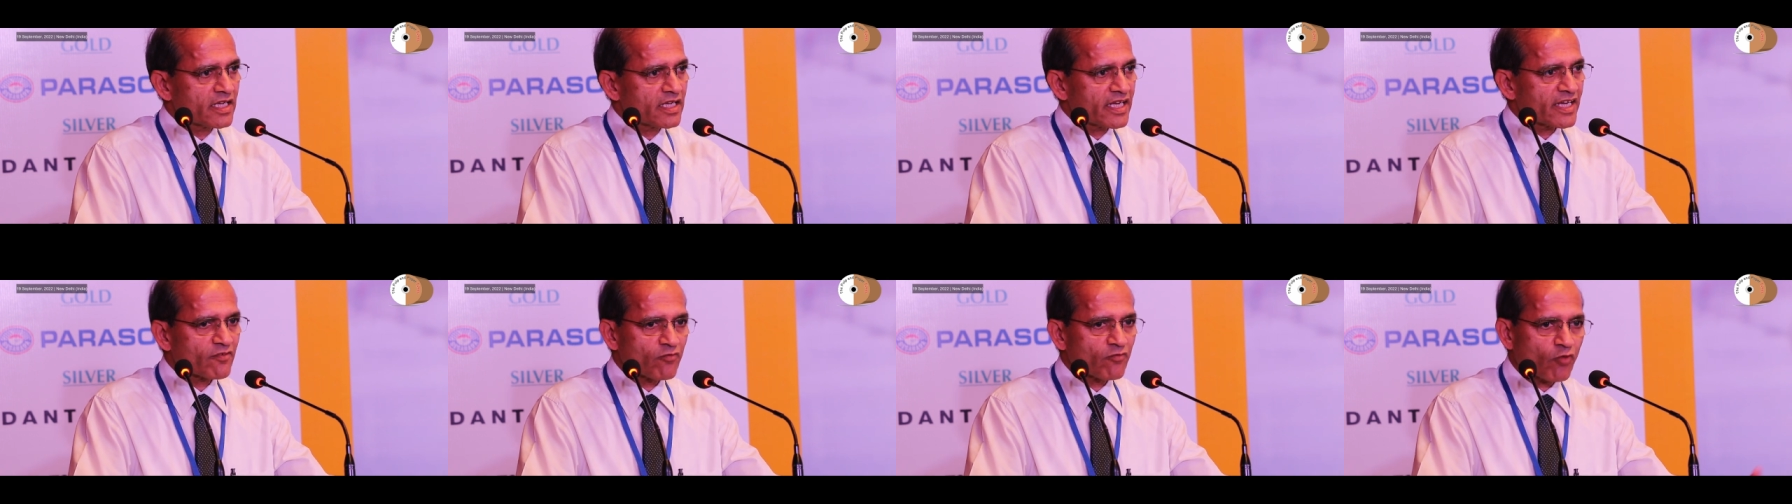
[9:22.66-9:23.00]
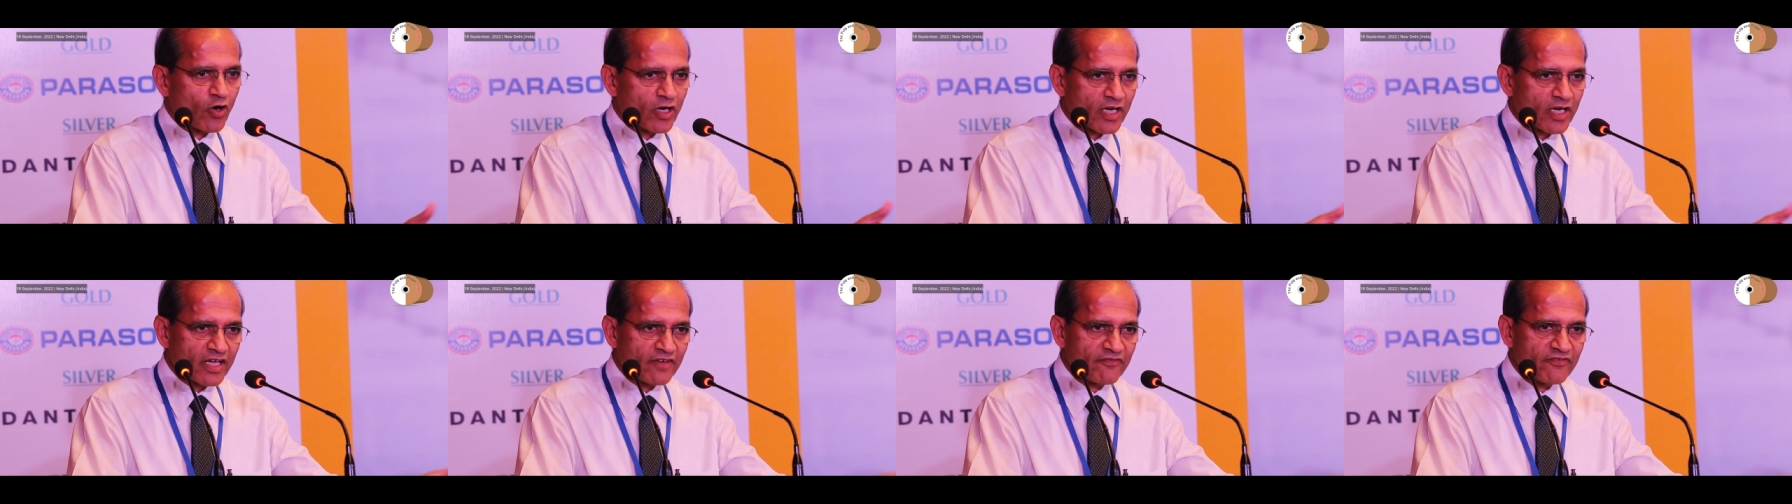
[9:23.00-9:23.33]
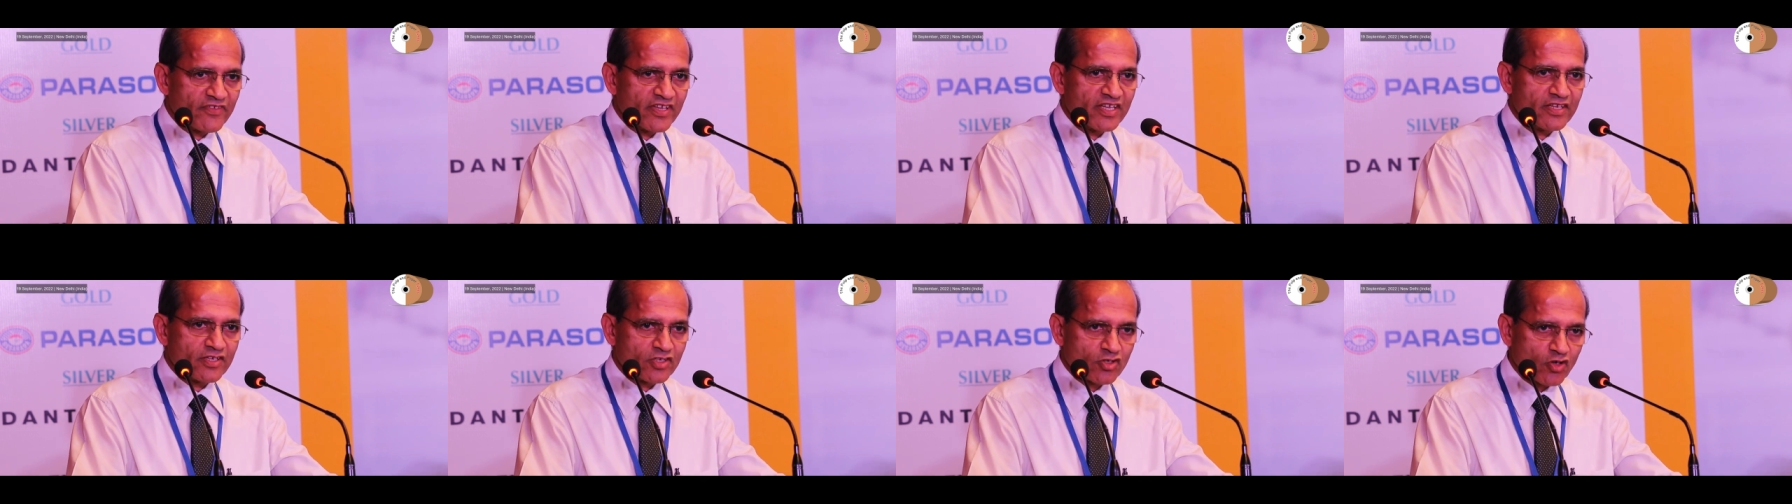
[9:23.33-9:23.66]
And what are
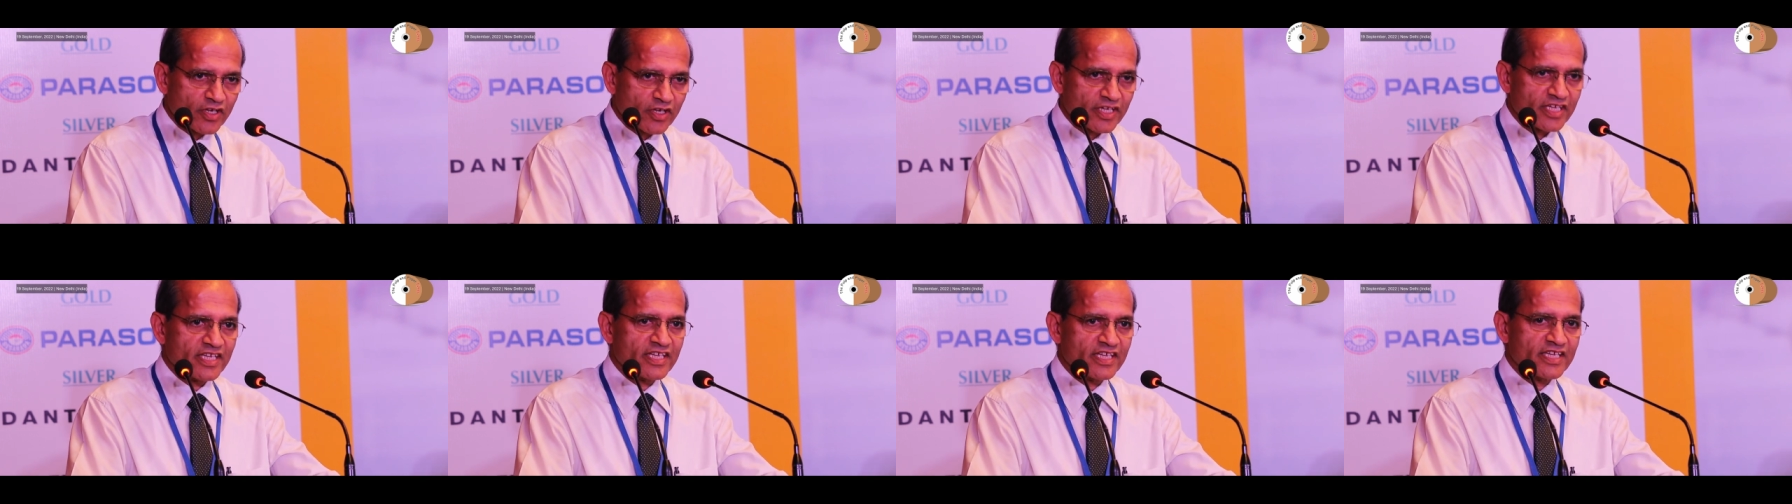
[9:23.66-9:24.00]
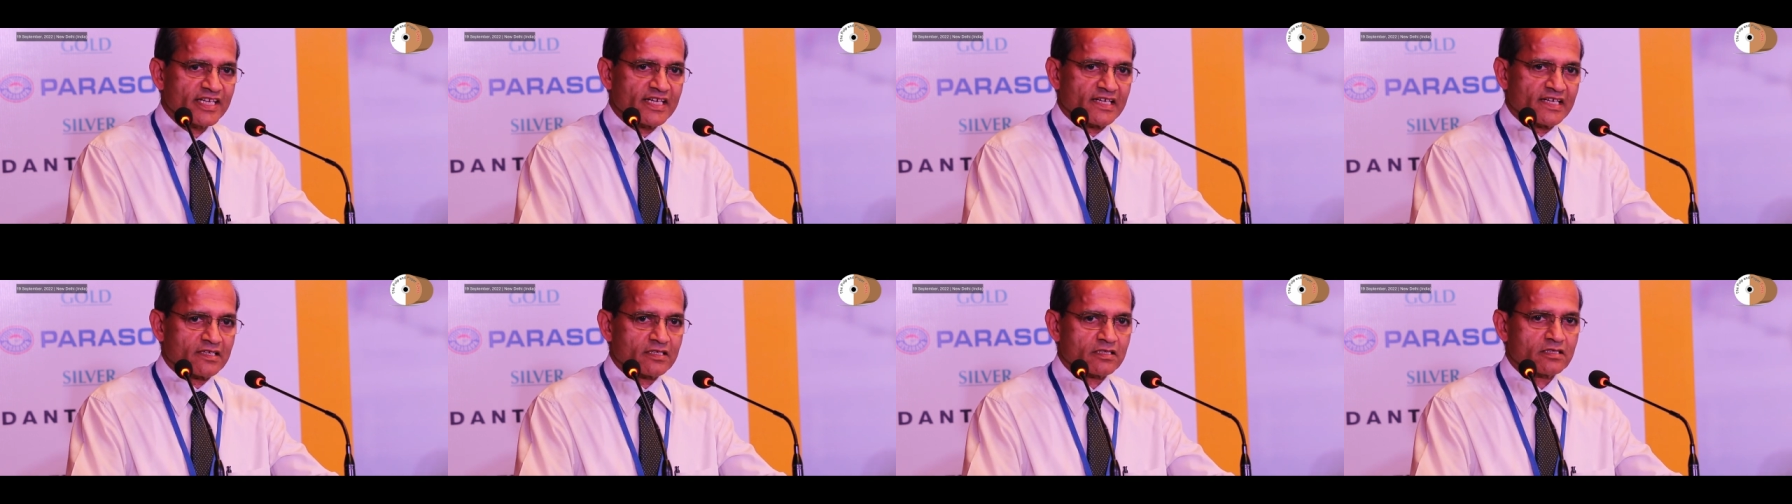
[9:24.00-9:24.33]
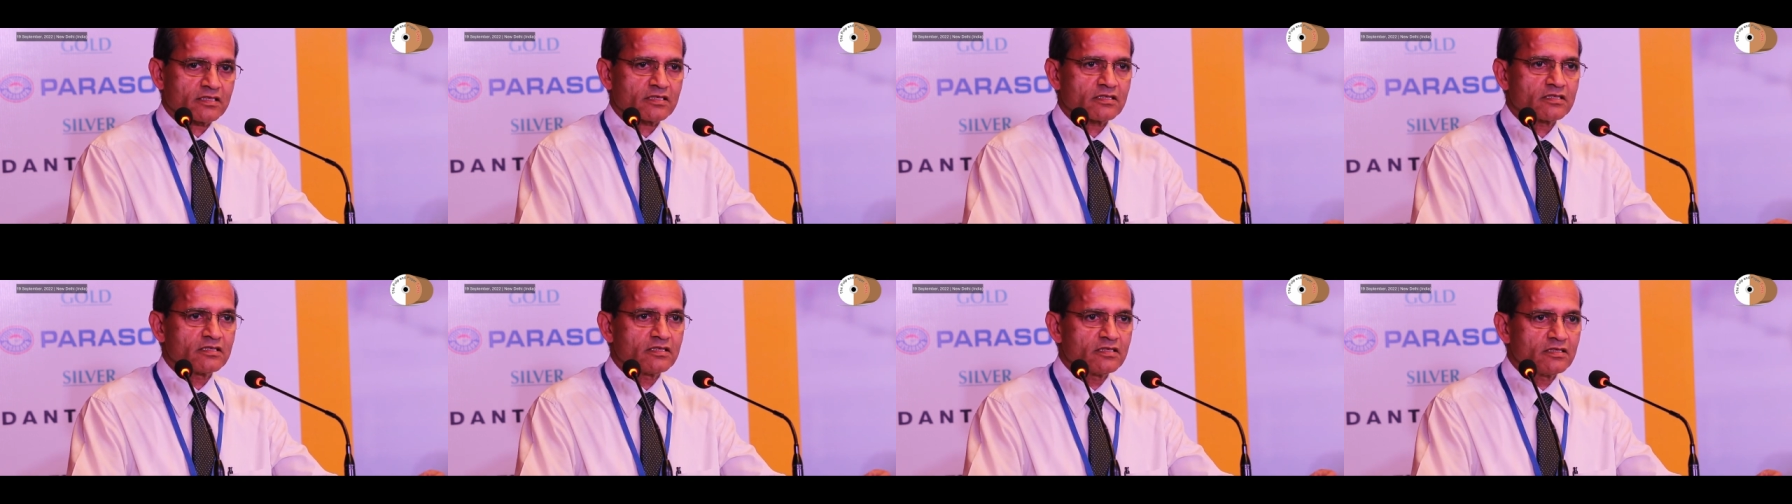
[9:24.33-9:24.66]
we talking here?
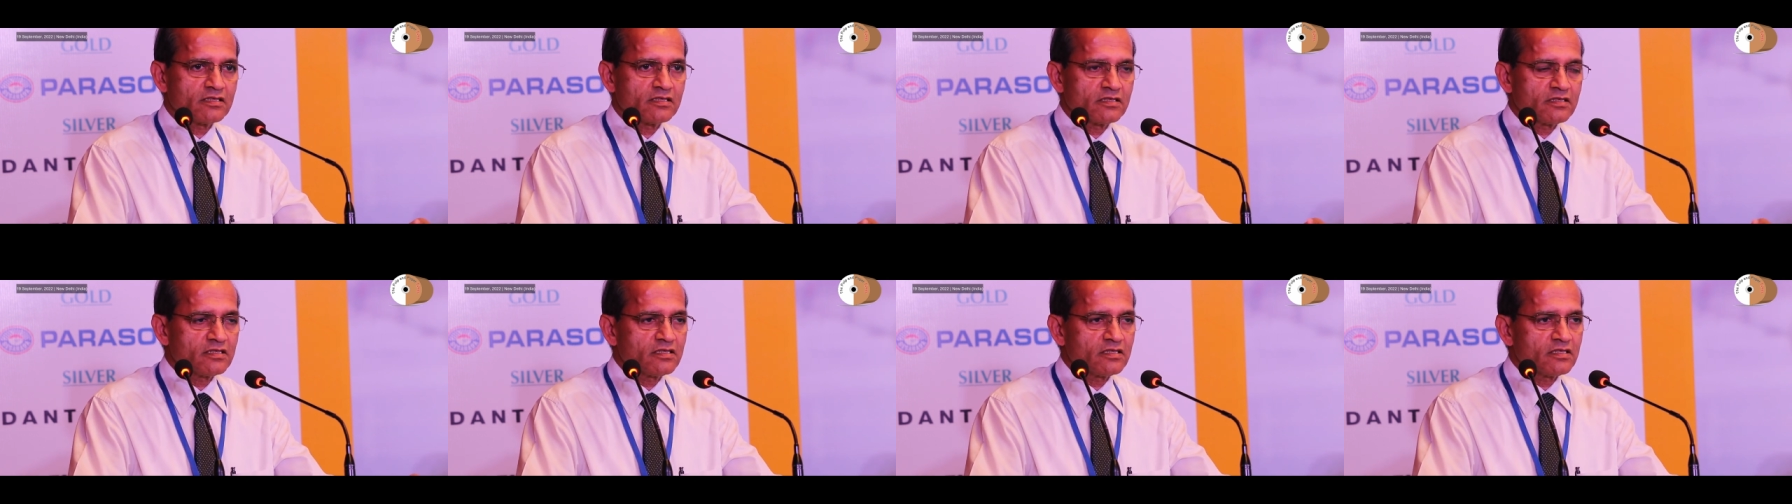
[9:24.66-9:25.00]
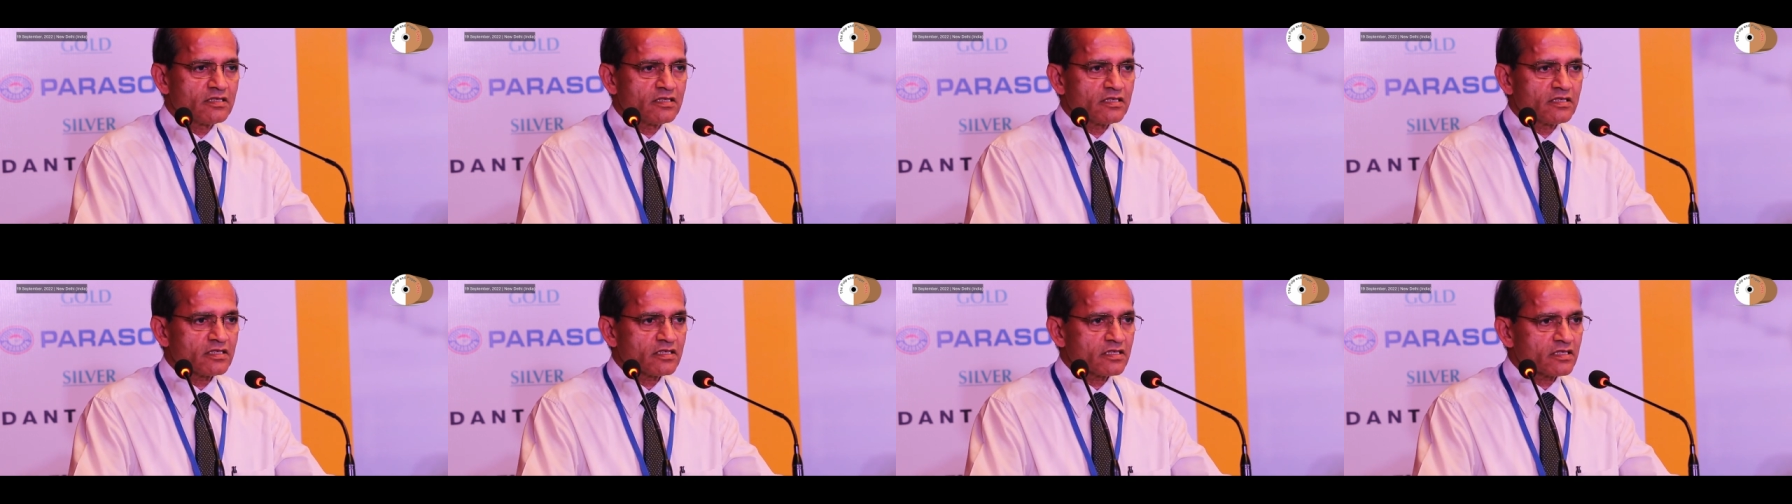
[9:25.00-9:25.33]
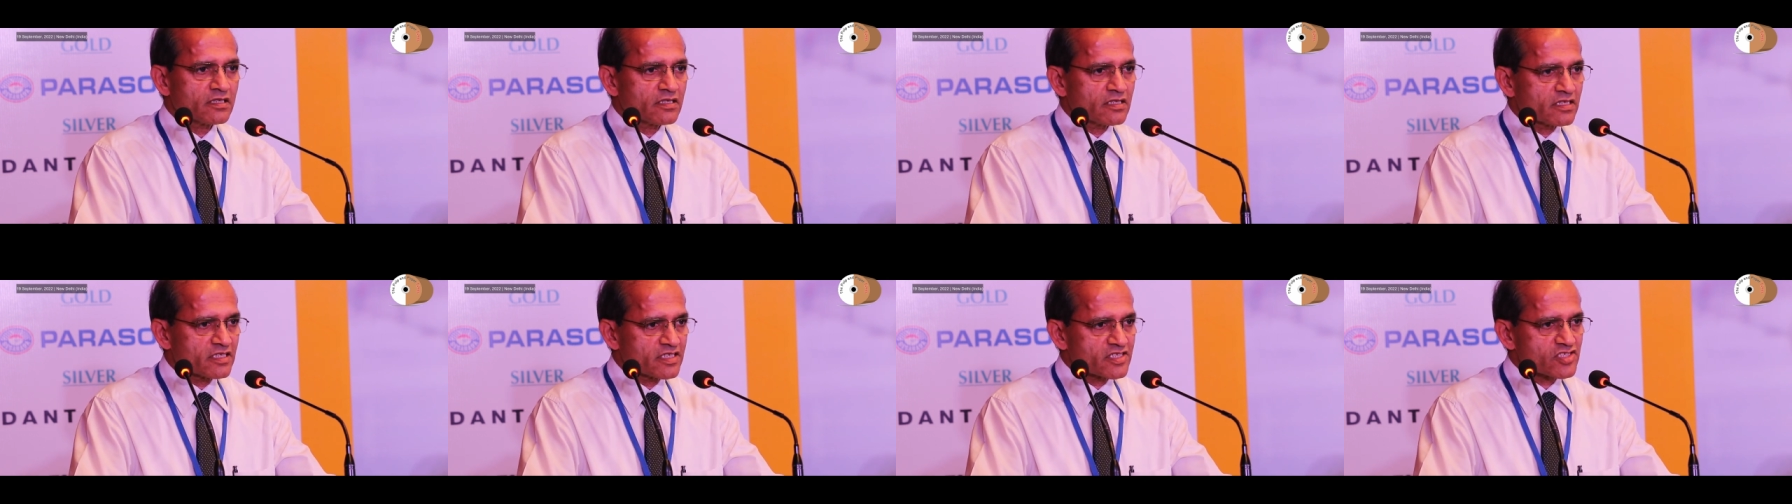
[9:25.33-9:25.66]

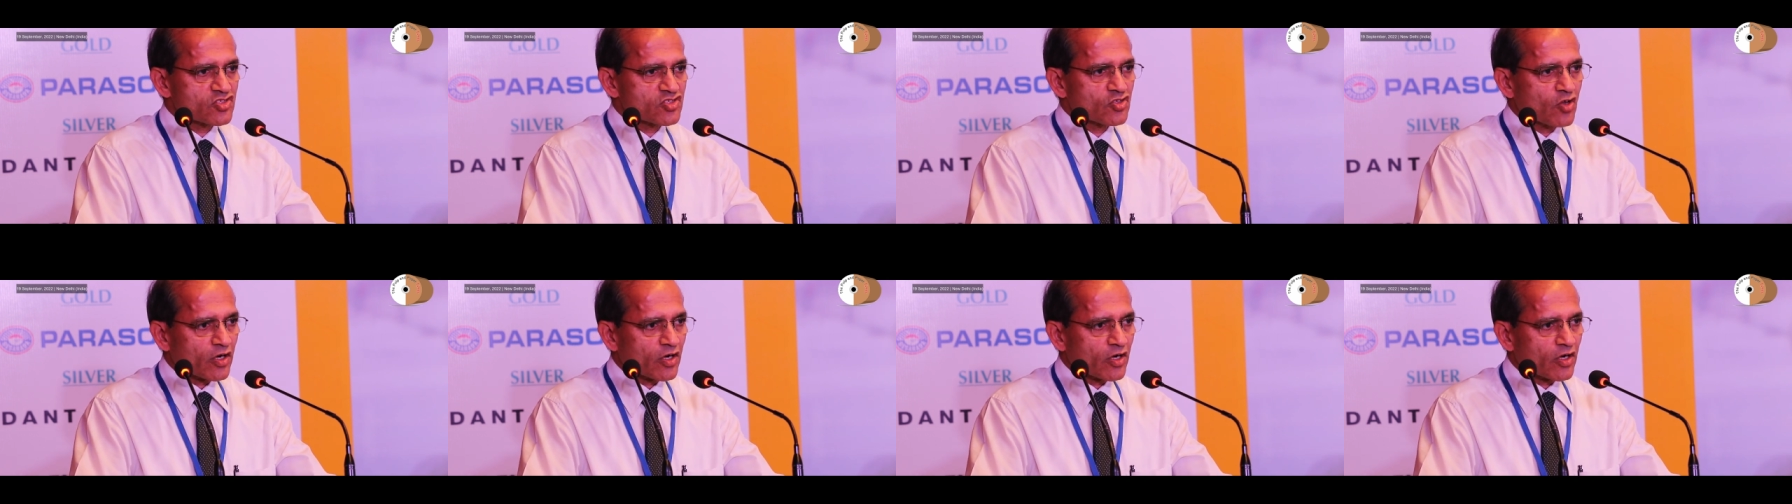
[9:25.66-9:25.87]
Is